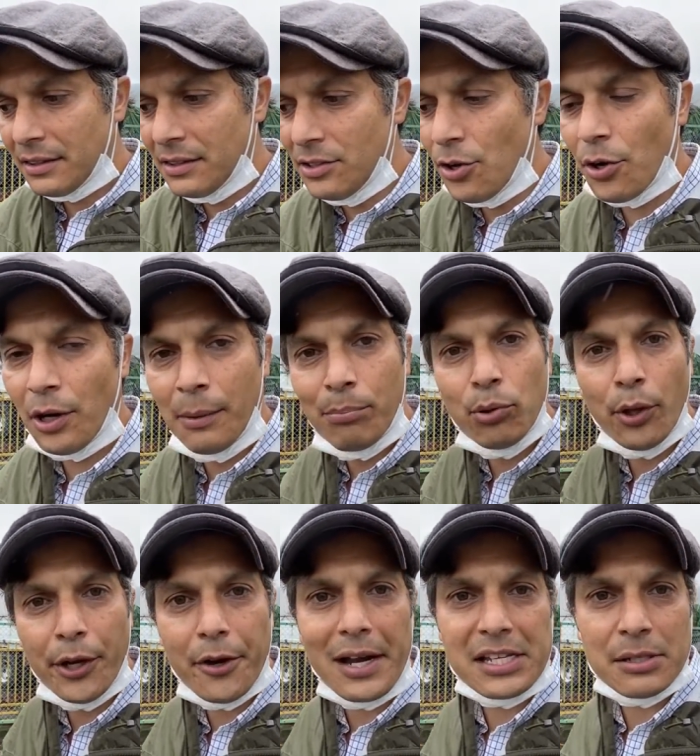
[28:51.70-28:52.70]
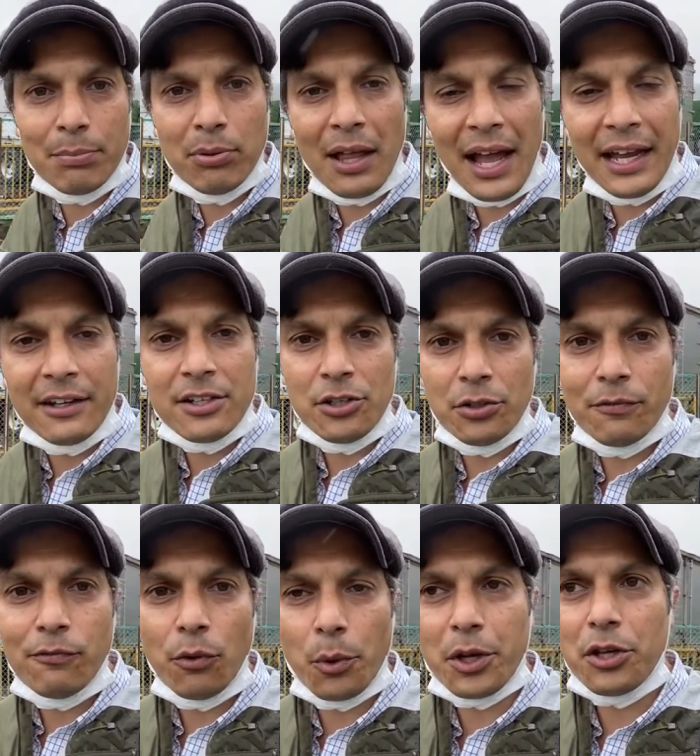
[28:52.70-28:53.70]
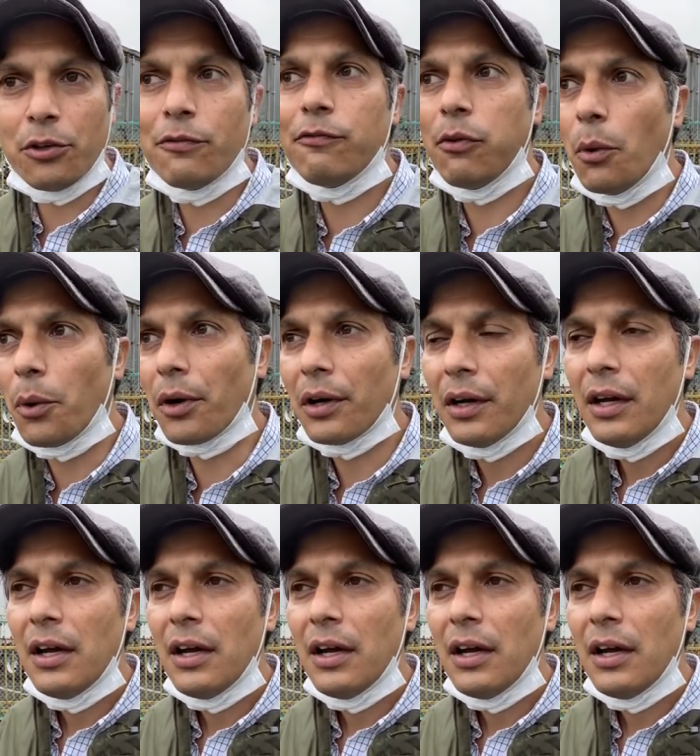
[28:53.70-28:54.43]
your employer has applied for you for.